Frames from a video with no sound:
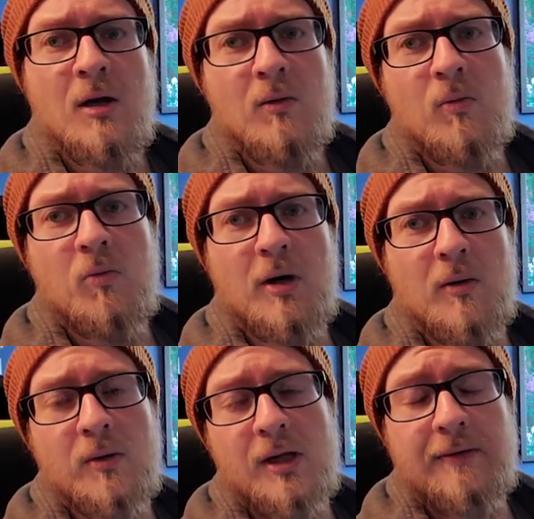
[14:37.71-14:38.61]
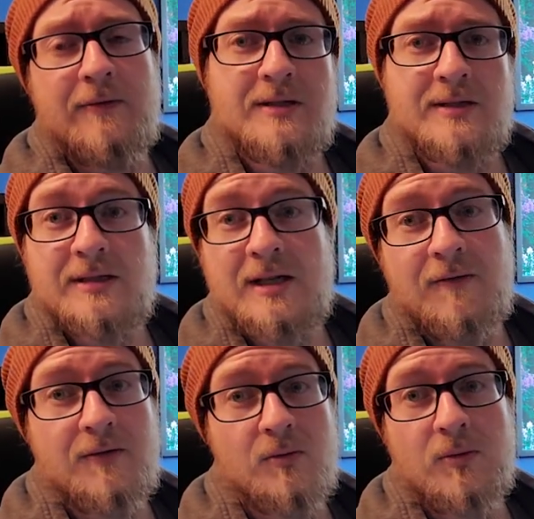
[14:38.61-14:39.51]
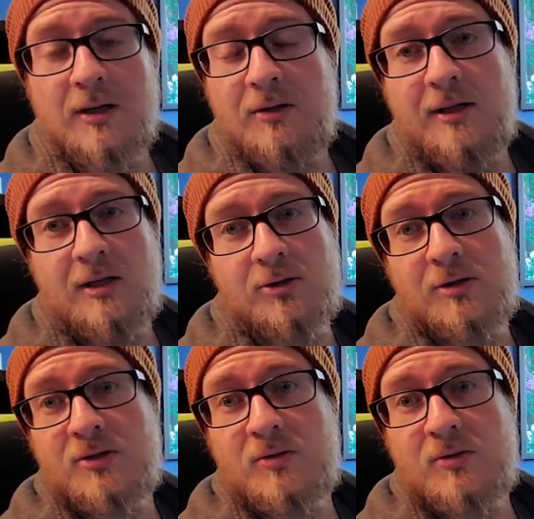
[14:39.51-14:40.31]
what relevant safety regulations